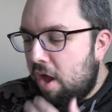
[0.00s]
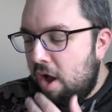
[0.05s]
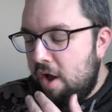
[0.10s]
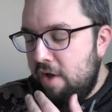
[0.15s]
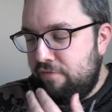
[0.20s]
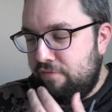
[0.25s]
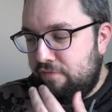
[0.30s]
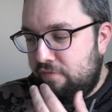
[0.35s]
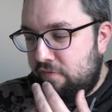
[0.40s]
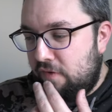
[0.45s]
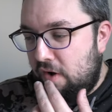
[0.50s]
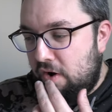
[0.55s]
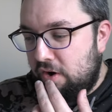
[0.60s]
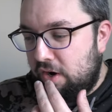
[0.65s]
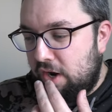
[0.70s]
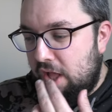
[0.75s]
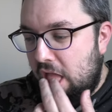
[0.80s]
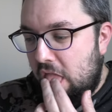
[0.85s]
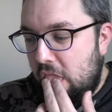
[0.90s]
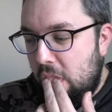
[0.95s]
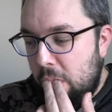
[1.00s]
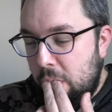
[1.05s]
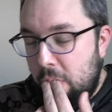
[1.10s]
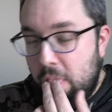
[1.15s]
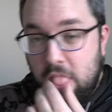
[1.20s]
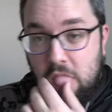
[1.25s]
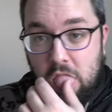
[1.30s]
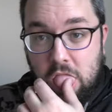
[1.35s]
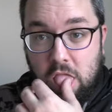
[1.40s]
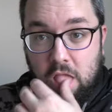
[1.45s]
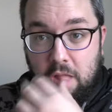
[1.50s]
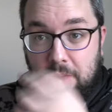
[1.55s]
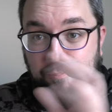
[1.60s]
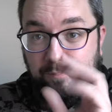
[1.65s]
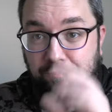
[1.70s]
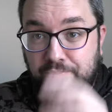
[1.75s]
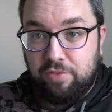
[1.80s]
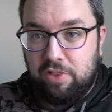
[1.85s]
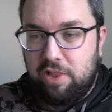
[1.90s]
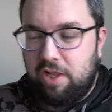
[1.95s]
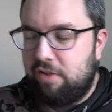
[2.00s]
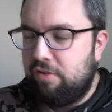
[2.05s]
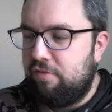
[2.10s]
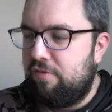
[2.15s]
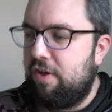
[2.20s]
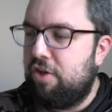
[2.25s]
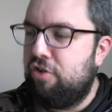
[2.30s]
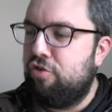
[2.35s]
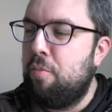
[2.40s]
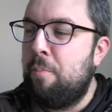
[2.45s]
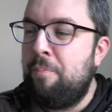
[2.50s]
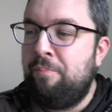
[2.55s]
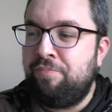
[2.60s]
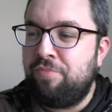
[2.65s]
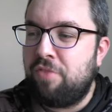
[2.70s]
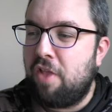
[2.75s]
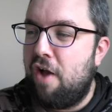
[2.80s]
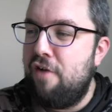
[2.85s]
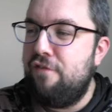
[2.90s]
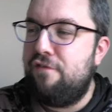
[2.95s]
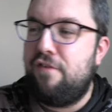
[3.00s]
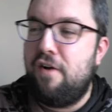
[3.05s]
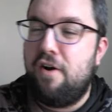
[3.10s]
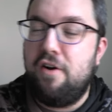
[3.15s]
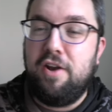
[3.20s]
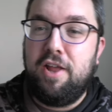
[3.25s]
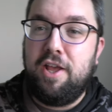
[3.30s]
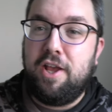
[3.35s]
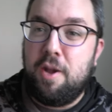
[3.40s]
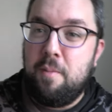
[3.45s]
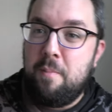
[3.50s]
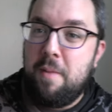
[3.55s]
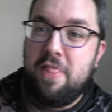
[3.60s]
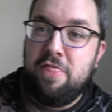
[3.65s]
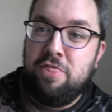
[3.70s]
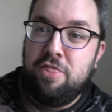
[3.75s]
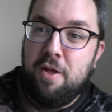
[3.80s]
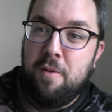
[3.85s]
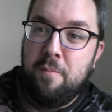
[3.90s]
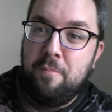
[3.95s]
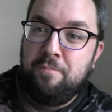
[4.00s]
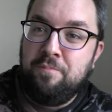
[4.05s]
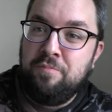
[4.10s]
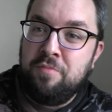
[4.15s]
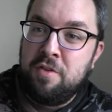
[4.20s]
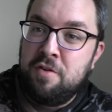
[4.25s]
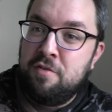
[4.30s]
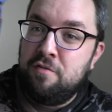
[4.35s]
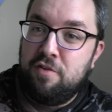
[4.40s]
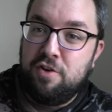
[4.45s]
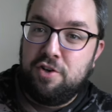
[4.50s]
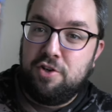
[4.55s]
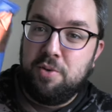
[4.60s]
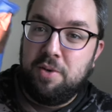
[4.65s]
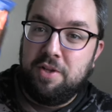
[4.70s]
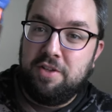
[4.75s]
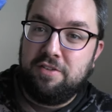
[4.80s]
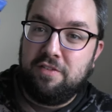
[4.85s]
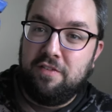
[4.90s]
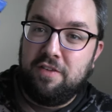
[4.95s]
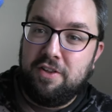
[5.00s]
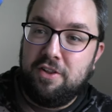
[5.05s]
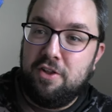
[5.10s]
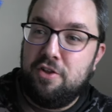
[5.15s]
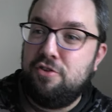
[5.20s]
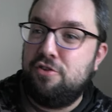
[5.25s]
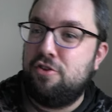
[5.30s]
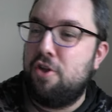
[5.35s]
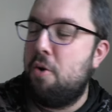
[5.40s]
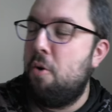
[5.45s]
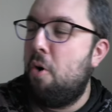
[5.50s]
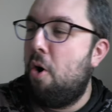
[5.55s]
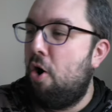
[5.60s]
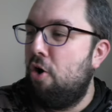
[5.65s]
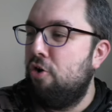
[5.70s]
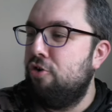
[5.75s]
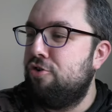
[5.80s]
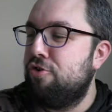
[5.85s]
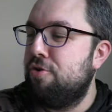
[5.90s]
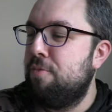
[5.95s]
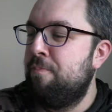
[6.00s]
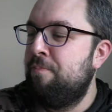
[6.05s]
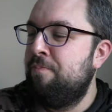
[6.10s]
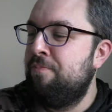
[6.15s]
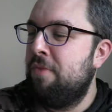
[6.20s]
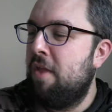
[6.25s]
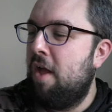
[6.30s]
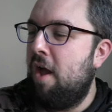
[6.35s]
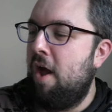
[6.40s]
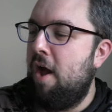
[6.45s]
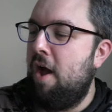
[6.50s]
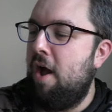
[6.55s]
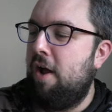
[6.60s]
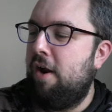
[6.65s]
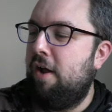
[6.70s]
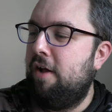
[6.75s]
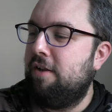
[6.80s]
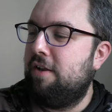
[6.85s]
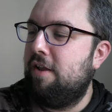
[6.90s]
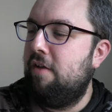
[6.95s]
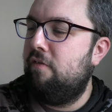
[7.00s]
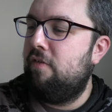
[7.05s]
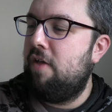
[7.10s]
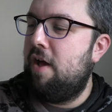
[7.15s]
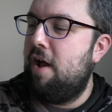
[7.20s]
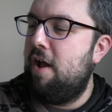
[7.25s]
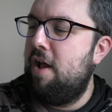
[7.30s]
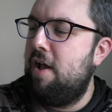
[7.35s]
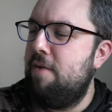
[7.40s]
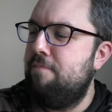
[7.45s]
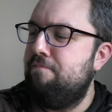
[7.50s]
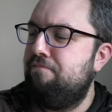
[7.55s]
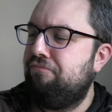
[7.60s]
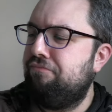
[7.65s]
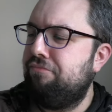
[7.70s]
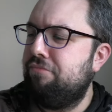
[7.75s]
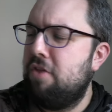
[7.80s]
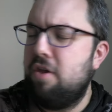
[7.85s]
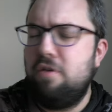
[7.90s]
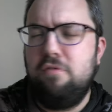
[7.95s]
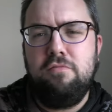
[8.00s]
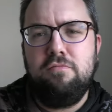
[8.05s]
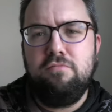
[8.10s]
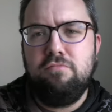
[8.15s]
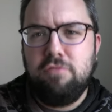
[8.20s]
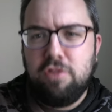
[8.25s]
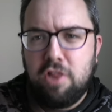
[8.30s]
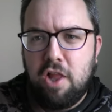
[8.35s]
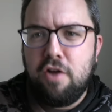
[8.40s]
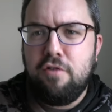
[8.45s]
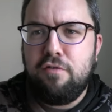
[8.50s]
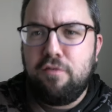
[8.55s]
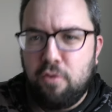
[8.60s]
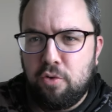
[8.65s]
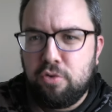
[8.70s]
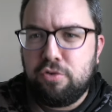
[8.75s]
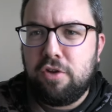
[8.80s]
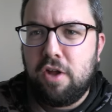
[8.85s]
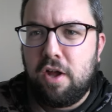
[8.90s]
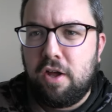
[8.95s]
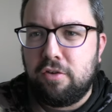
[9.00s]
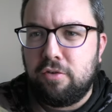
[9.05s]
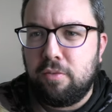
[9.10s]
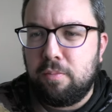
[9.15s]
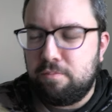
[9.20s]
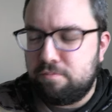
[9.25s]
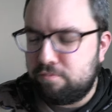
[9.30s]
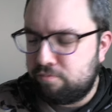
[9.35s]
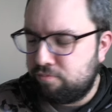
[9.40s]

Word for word: I thoroughly, I lick the fingers. I thoroughly commend them for doing something that is so odd, uh, and I'd give that a low four stars